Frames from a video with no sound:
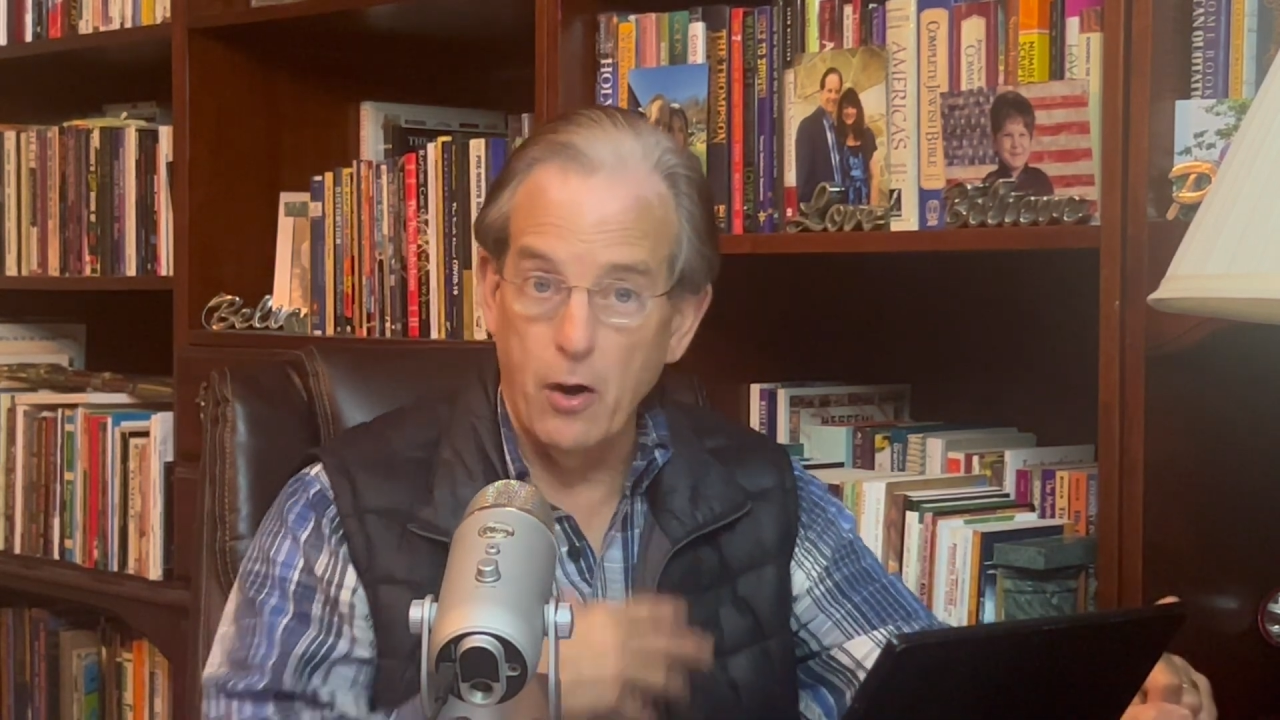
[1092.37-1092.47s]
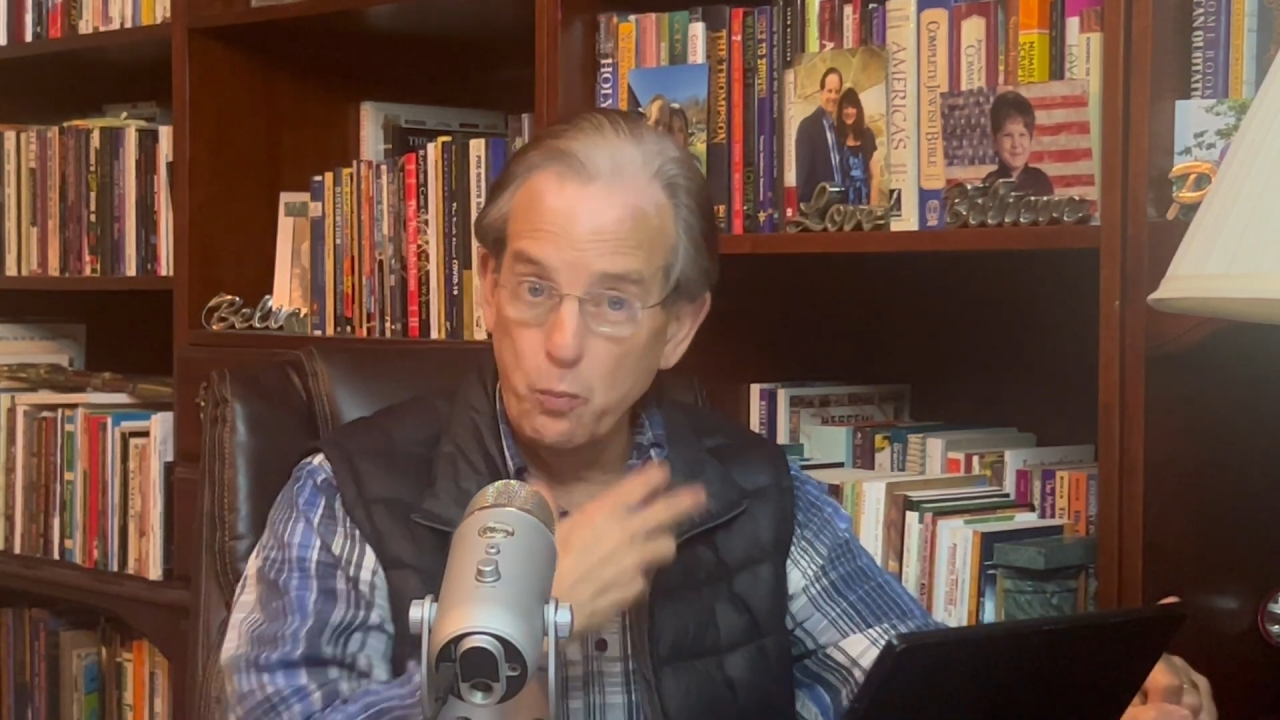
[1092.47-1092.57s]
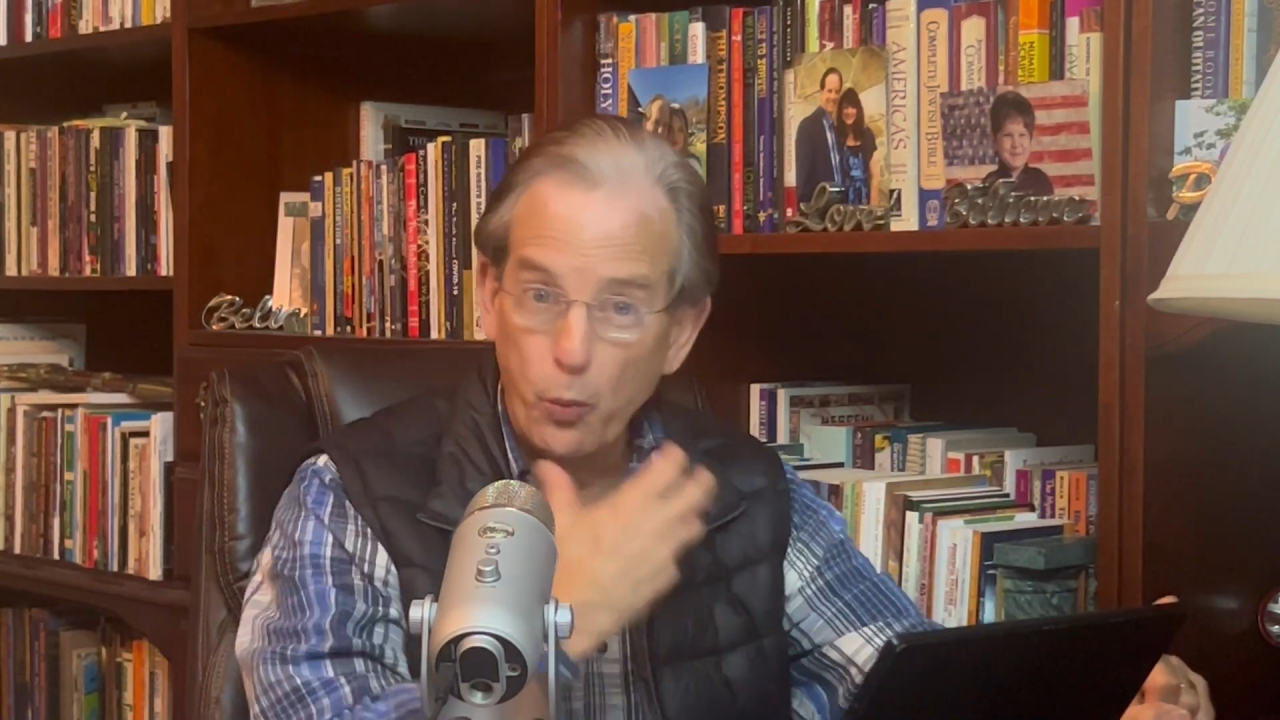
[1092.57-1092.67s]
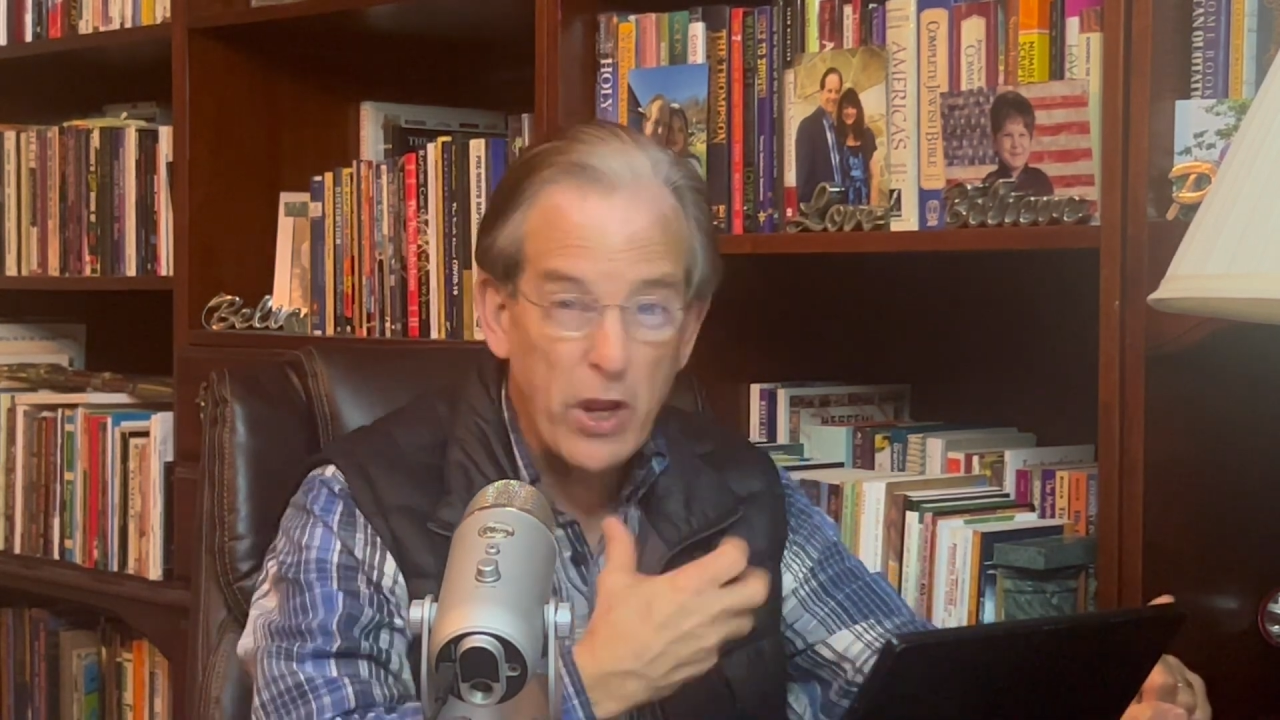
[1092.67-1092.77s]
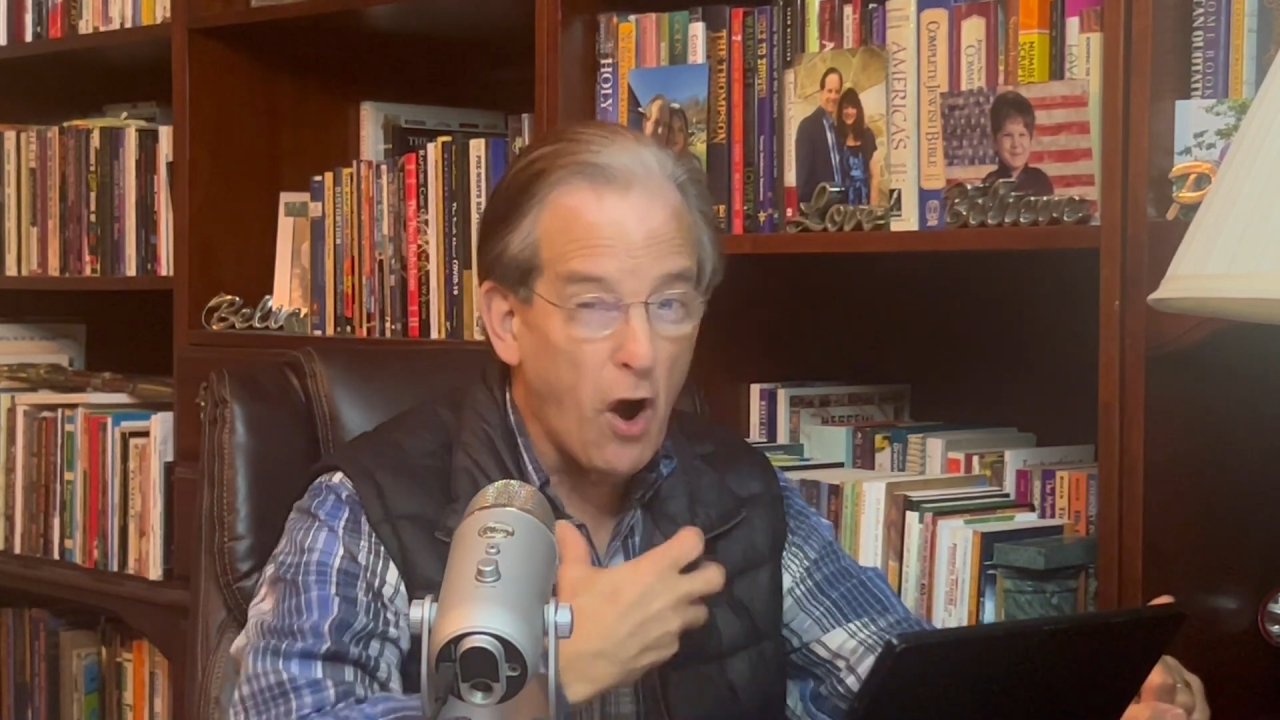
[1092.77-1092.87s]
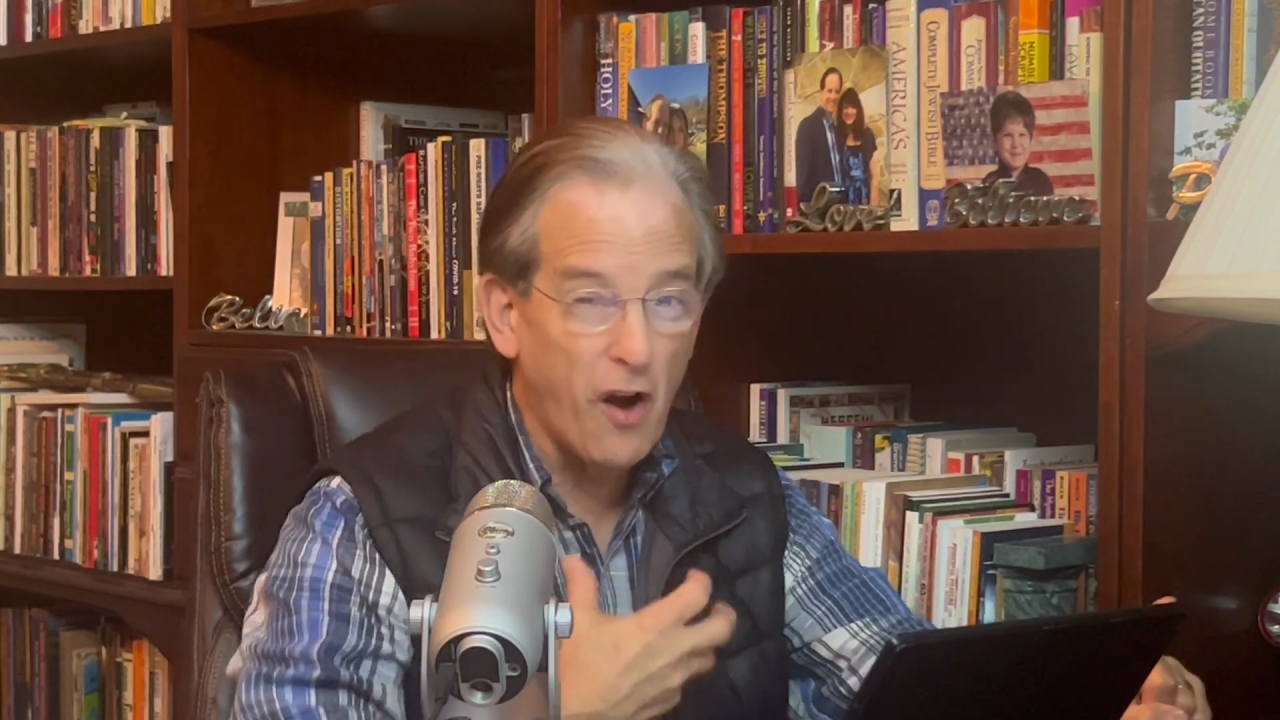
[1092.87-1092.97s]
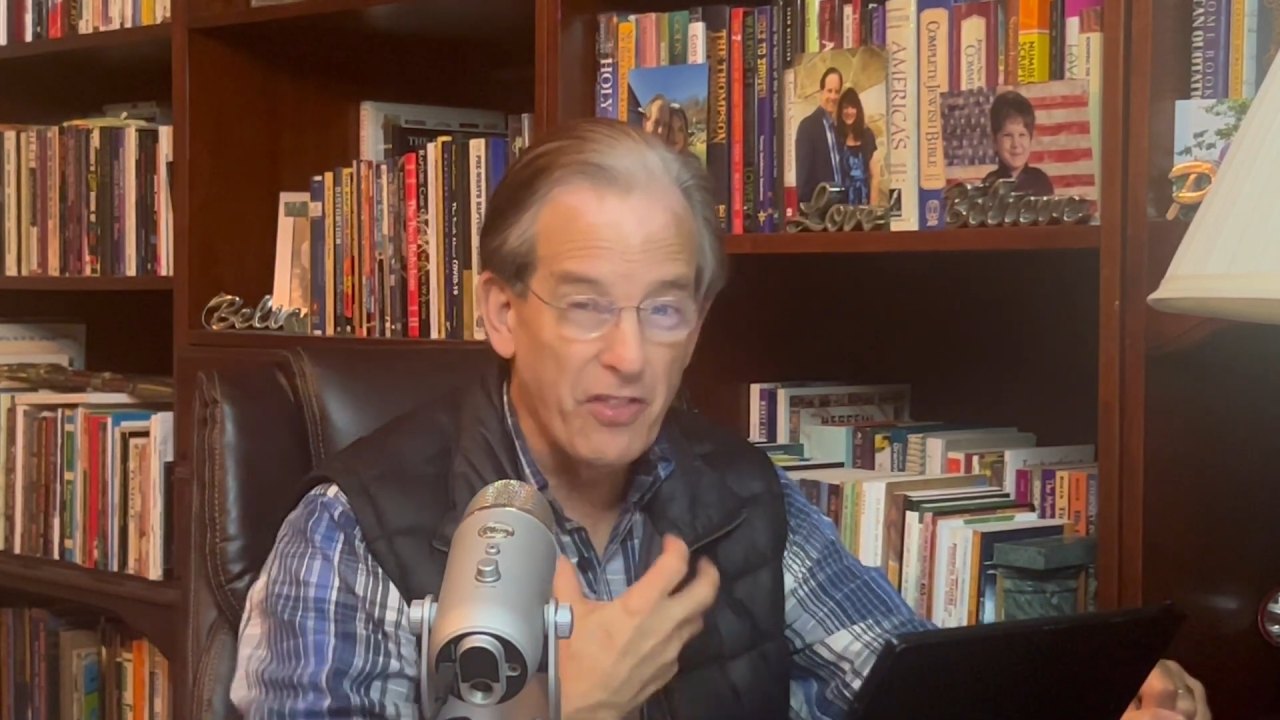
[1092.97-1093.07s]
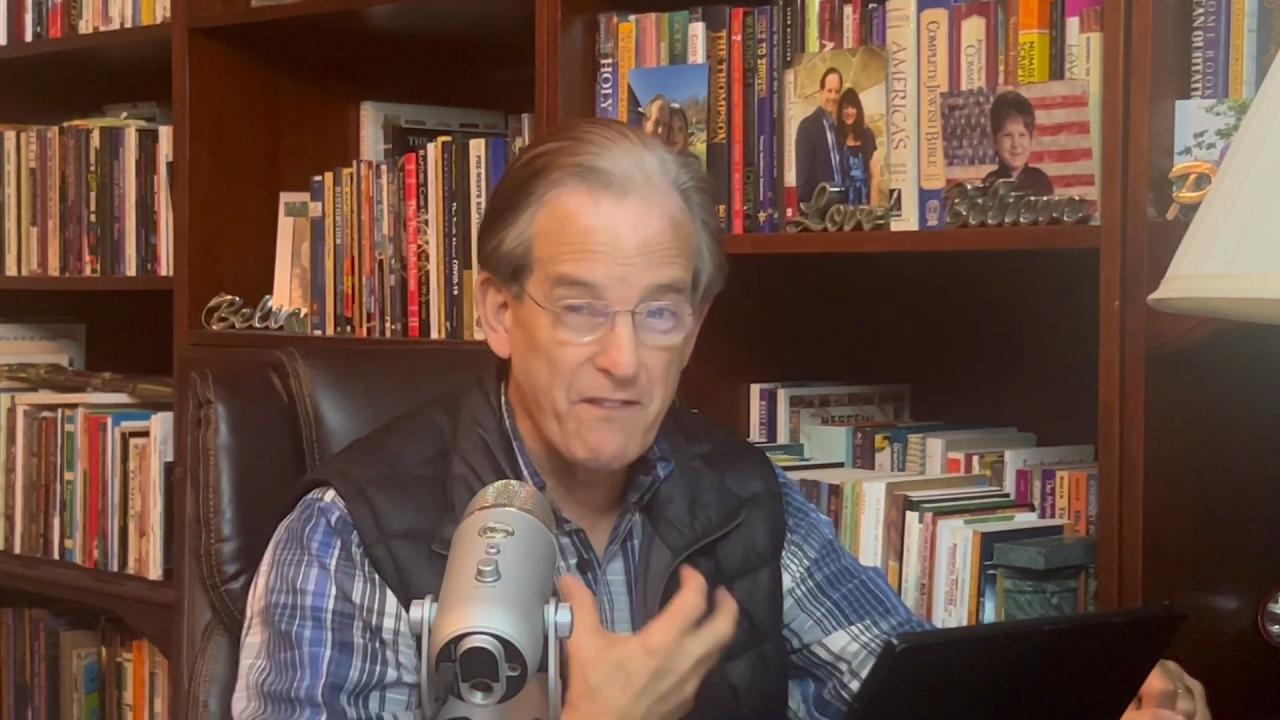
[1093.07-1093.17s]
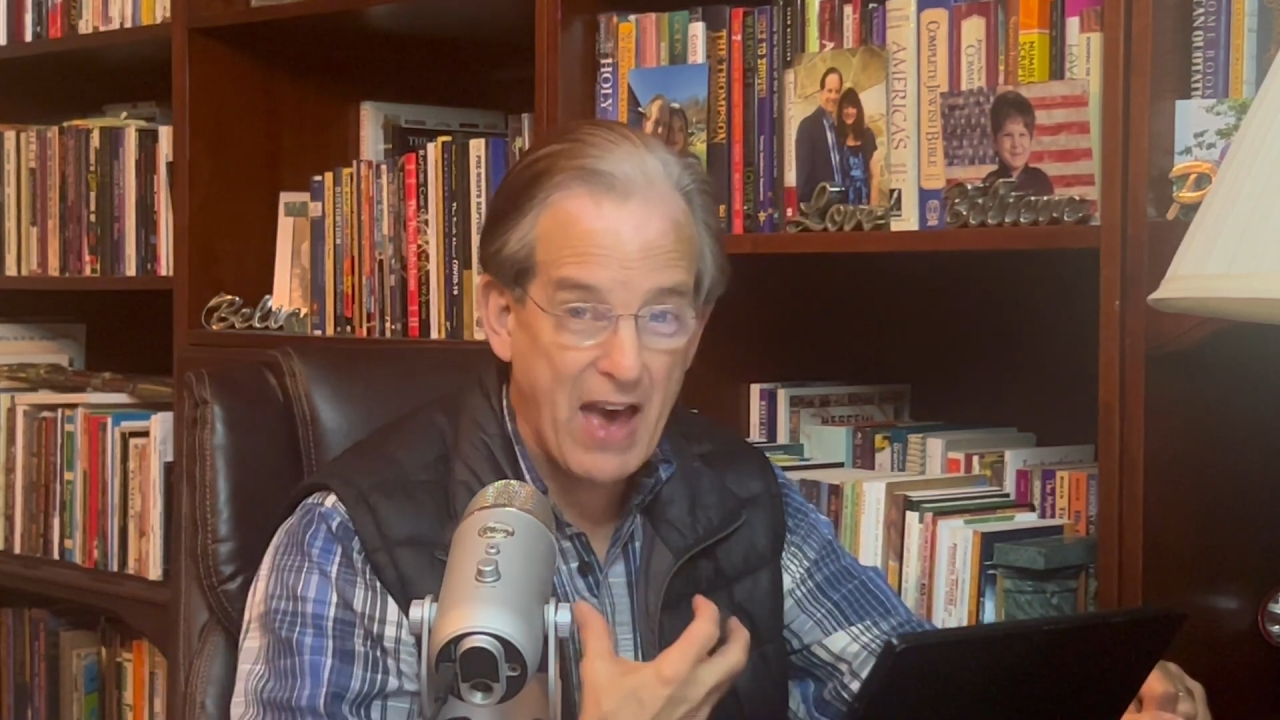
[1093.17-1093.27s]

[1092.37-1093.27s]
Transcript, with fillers: And we are the